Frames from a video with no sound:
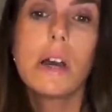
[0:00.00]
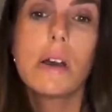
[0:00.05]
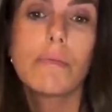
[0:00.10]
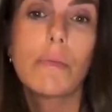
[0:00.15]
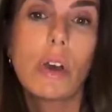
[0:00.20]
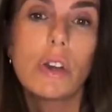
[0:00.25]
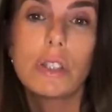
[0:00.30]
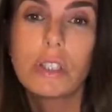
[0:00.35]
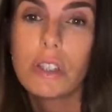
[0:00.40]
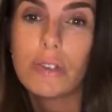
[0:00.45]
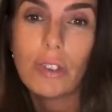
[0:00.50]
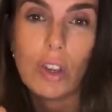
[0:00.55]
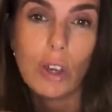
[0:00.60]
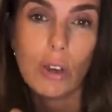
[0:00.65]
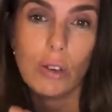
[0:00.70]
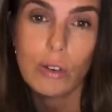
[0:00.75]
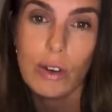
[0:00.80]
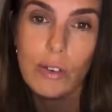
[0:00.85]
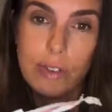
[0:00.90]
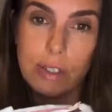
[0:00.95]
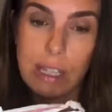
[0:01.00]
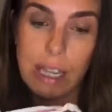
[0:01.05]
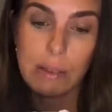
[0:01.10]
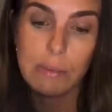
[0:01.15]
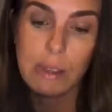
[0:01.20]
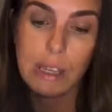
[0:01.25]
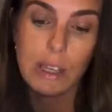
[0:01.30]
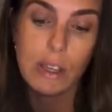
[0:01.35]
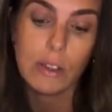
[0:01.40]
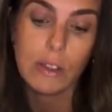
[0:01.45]
Most of you have
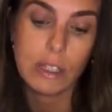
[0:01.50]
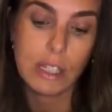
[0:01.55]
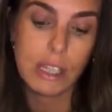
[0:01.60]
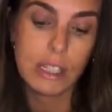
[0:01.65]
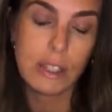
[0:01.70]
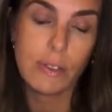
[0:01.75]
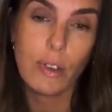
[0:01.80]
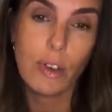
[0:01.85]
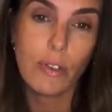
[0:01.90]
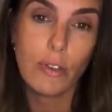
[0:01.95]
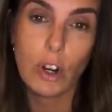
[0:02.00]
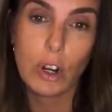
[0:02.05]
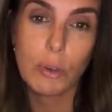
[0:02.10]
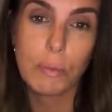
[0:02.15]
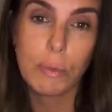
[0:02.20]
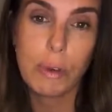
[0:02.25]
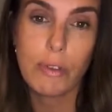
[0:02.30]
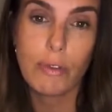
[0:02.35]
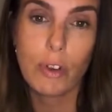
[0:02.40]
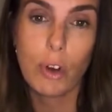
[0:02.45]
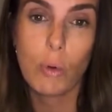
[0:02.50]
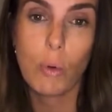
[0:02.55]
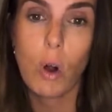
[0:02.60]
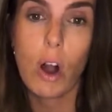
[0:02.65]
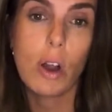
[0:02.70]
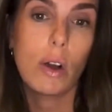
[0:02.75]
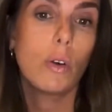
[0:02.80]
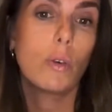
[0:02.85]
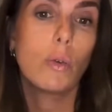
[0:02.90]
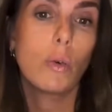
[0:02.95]
seen me use these. If you followed me for a
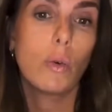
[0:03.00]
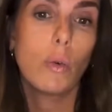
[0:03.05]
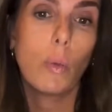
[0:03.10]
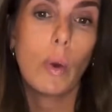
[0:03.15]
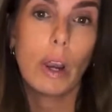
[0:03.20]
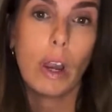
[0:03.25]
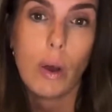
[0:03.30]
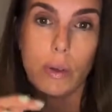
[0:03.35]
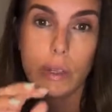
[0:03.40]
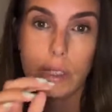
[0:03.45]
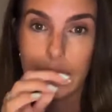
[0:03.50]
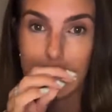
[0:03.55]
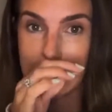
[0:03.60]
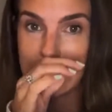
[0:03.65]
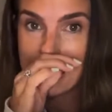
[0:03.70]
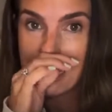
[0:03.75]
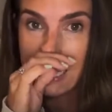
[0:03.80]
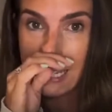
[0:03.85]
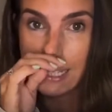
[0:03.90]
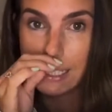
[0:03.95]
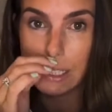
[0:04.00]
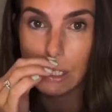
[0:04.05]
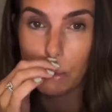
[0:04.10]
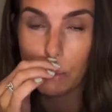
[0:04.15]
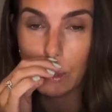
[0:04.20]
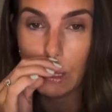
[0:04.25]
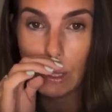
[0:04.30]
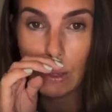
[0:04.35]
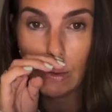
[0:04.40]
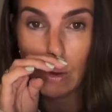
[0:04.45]
while, when was in
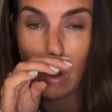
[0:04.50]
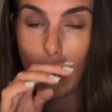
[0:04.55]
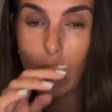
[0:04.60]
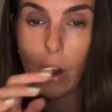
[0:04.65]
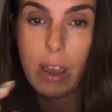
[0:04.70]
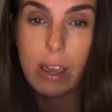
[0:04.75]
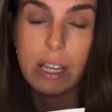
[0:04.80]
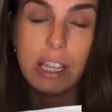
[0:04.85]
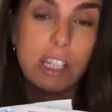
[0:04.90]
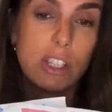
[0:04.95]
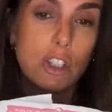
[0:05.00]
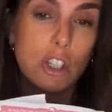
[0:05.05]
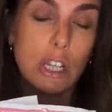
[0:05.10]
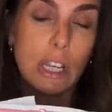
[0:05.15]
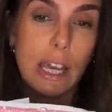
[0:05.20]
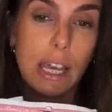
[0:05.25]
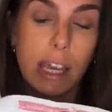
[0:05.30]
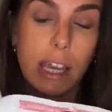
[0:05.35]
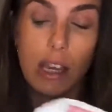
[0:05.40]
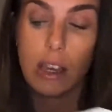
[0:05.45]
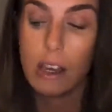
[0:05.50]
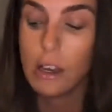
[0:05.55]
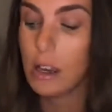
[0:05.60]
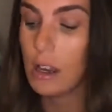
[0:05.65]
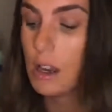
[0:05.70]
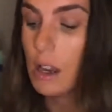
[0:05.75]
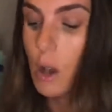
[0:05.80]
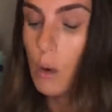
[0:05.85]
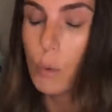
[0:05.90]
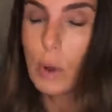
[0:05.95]
TSW, I literally
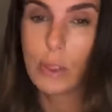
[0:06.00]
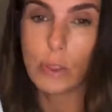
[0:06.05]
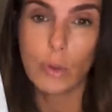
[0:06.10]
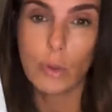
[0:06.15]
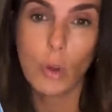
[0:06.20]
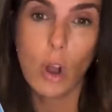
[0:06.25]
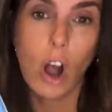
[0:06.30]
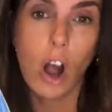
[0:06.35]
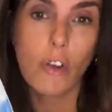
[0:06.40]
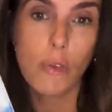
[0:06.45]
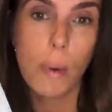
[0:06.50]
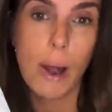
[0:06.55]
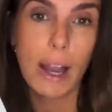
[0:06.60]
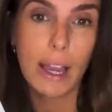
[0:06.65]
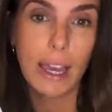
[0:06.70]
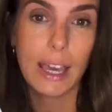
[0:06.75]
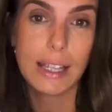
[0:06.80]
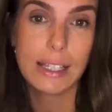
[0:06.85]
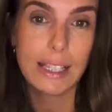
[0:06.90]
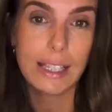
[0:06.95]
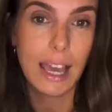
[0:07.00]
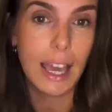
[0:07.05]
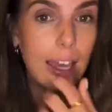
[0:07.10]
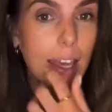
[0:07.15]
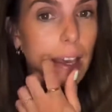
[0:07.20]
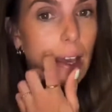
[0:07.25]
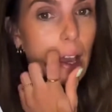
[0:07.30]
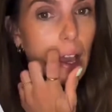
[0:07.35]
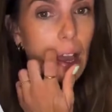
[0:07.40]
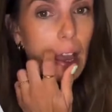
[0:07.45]
went through half a packet a
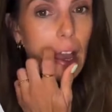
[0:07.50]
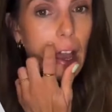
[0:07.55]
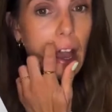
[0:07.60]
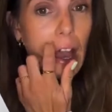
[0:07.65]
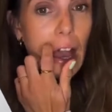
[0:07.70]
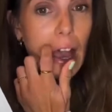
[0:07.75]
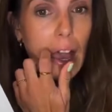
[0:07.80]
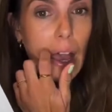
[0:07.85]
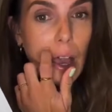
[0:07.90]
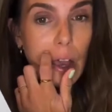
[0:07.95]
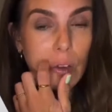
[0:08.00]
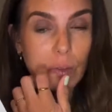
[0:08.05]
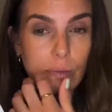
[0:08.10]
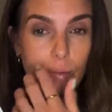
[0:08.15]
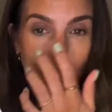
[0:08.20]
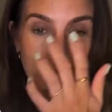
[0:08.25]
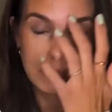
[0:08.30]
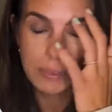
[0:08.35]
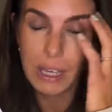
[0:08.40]
day. Um,